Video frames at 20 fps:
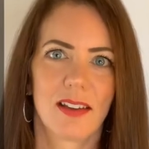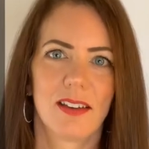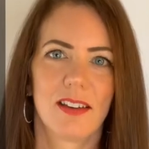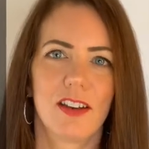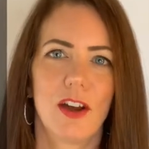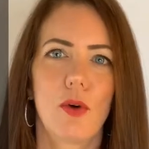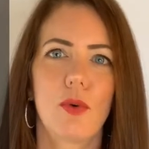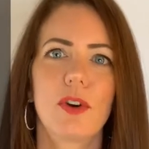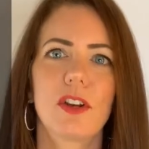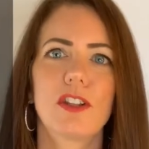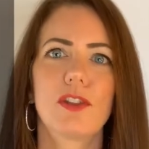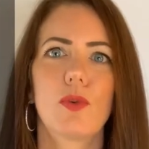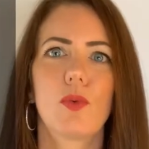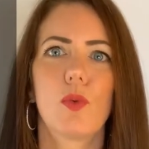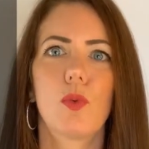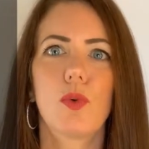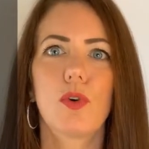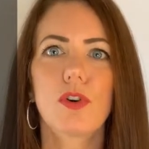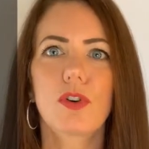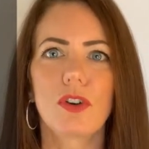No one in the
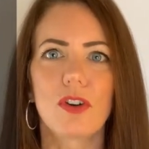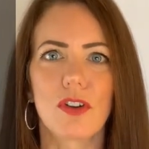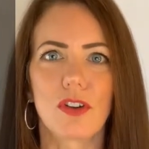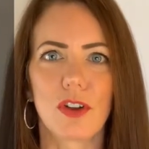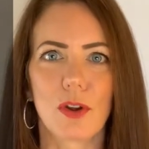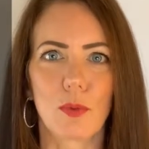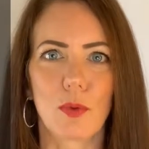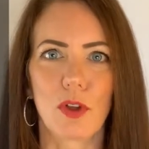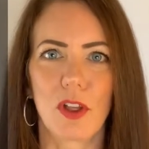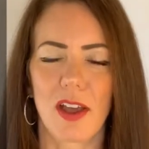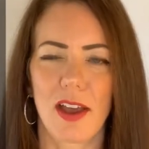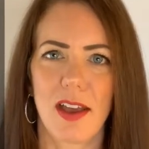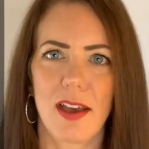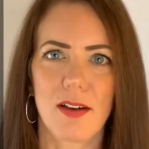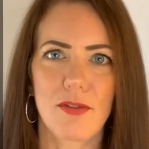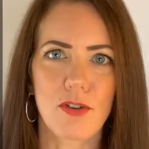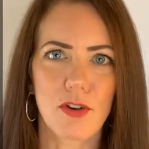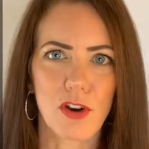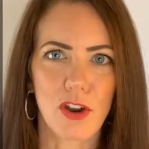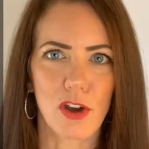world will
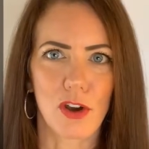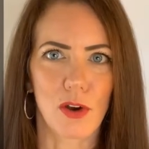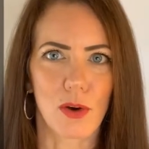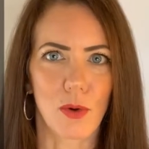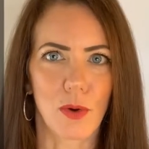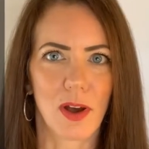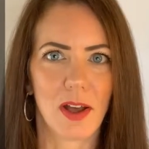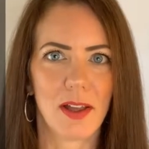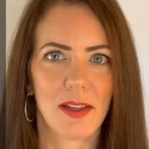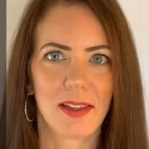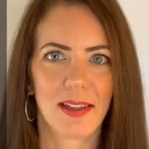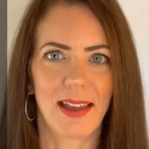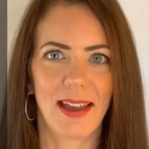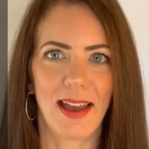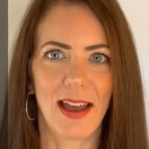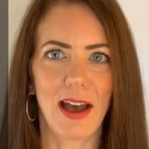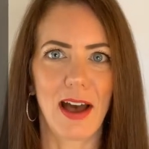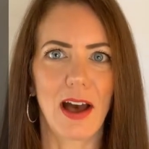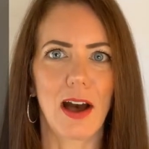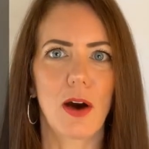ever know
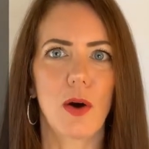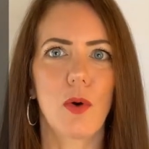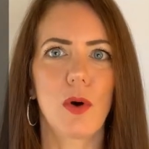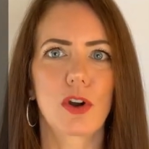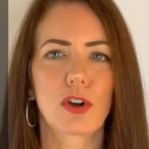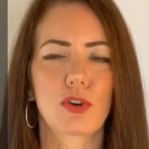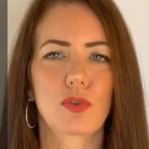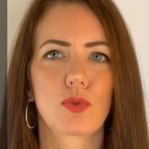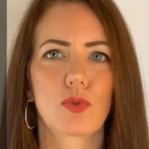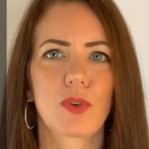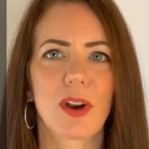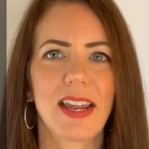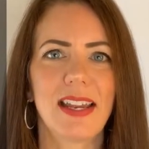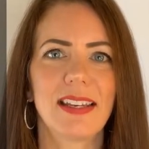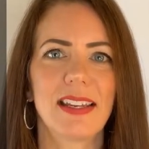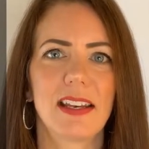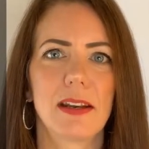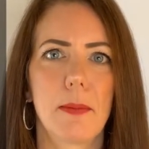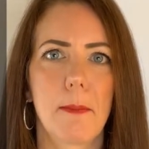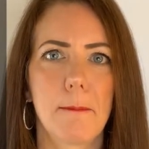how
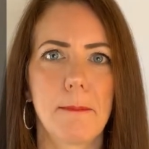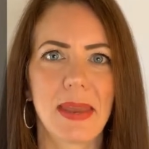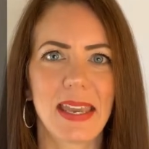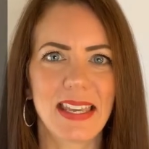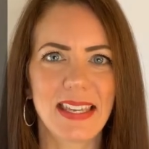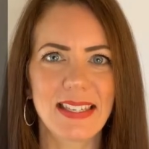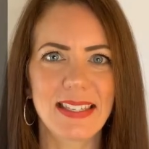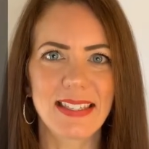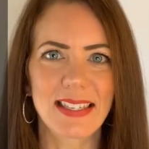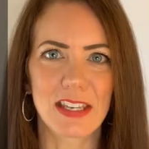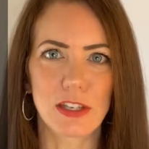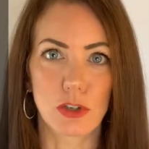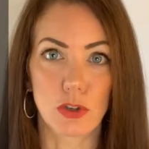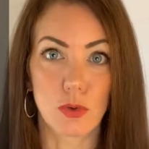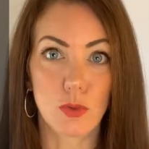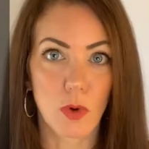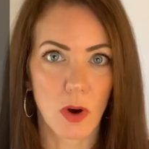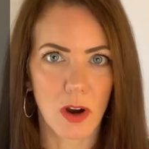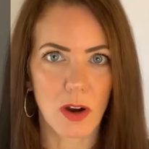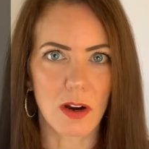great and amazing
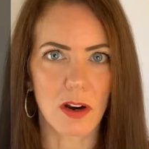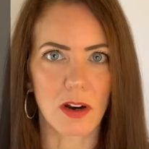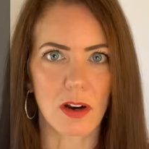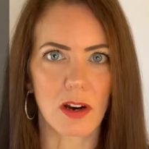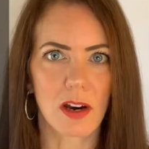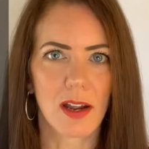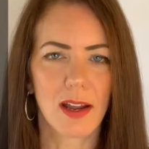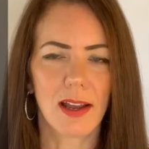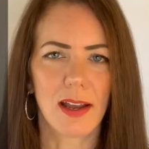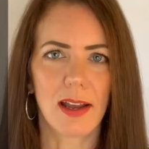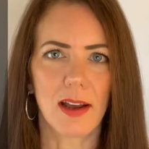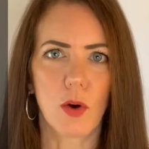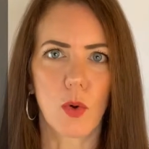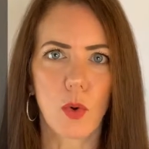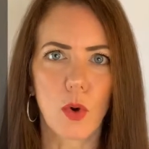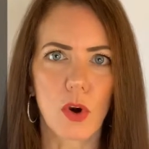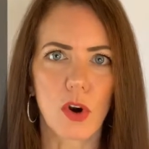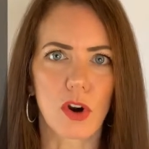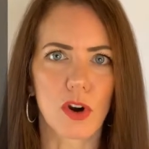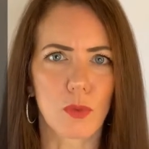you are
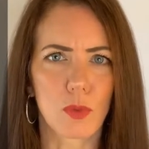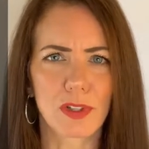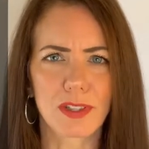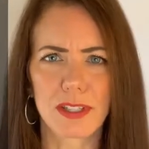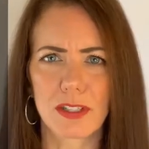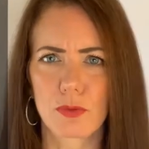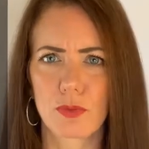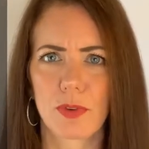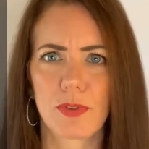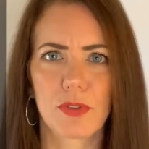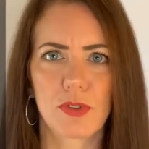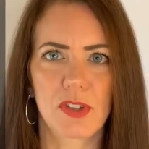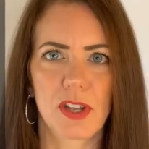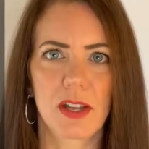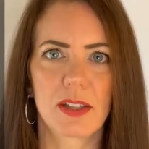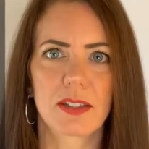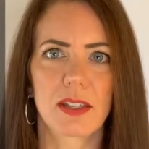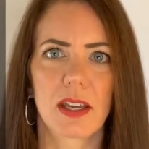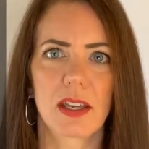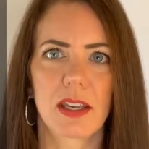or what this review
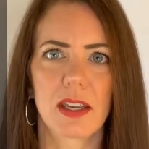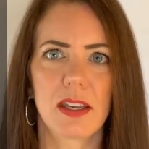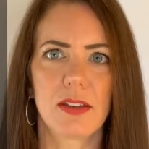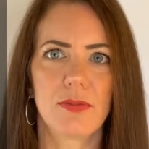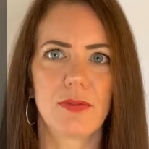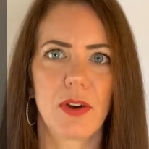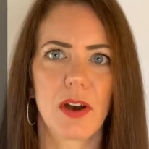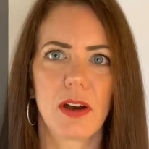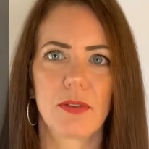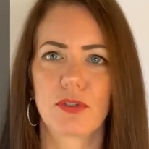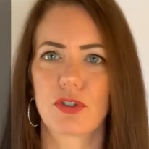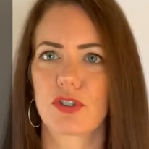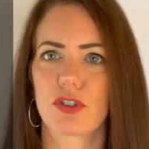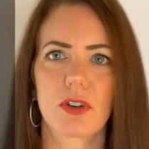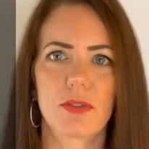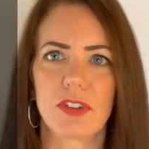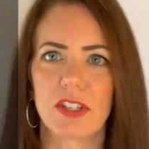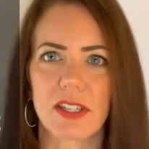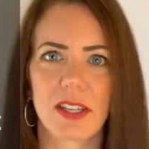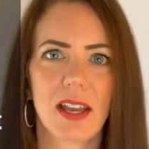sounds like if of your
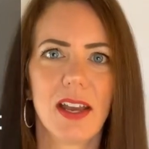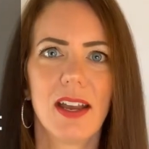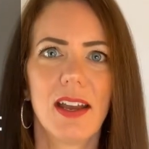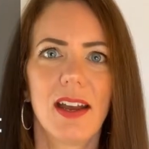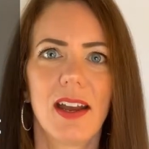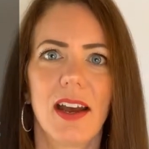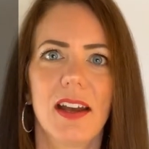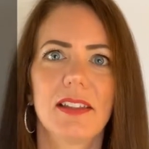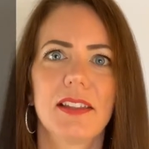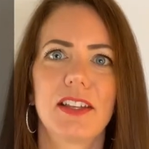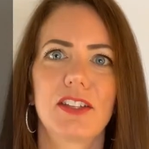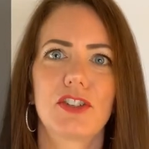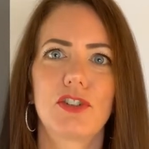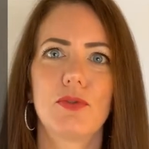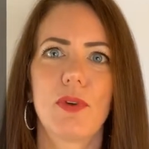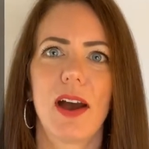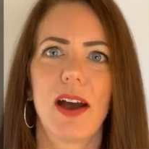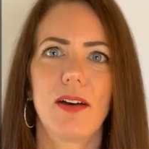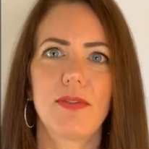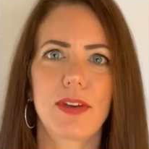service unless
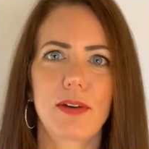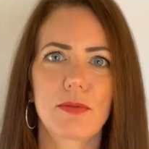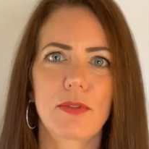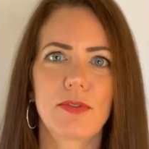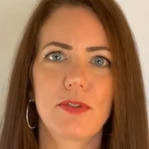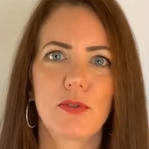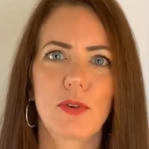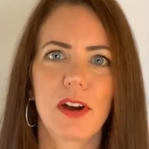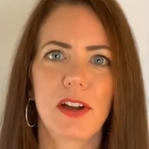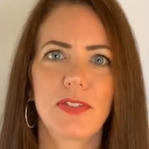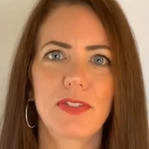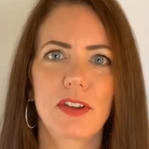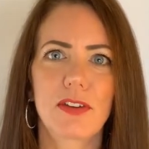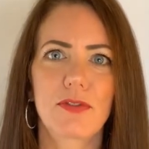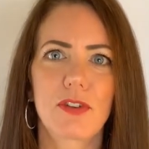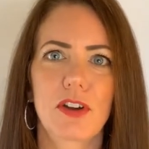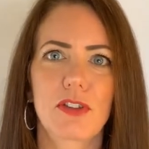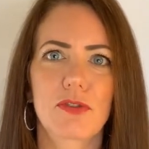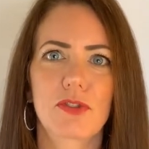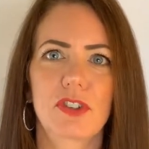you have that review out there
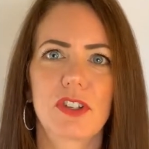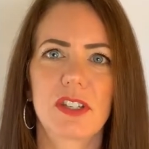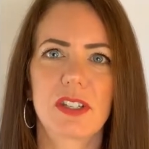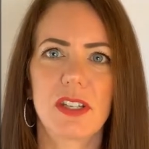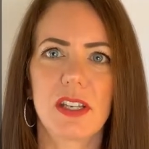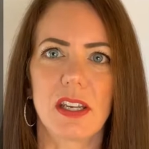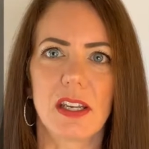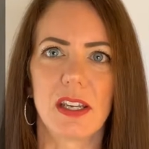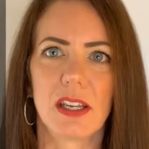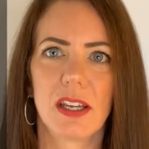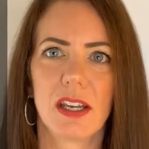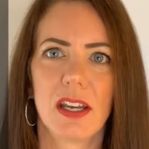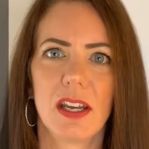for others to see.